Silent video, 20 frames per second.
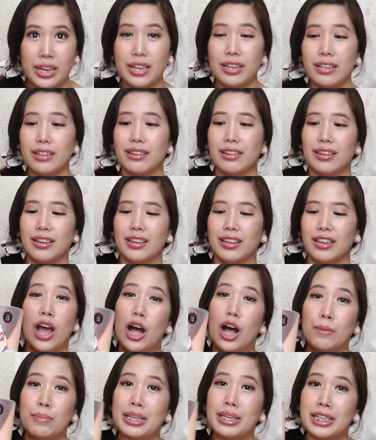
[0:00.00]
it.
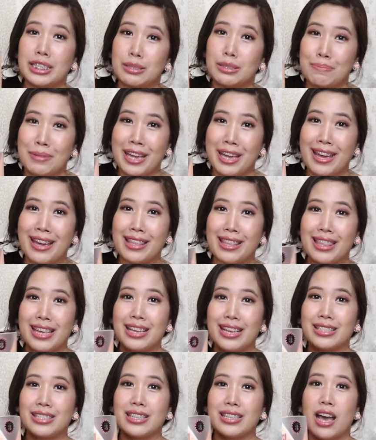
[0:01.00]
I'll be displaying
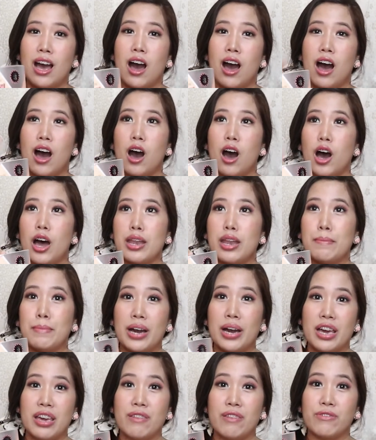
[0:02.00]
this on
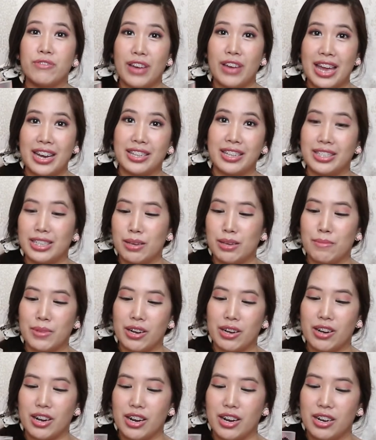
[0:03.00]
my vanity
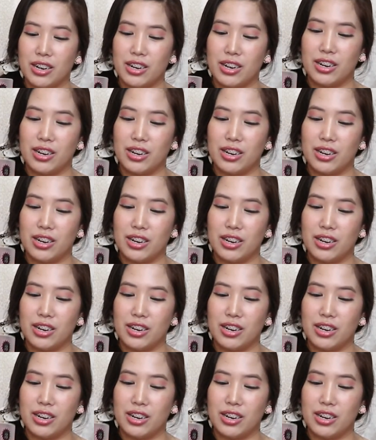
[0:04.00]
mirror.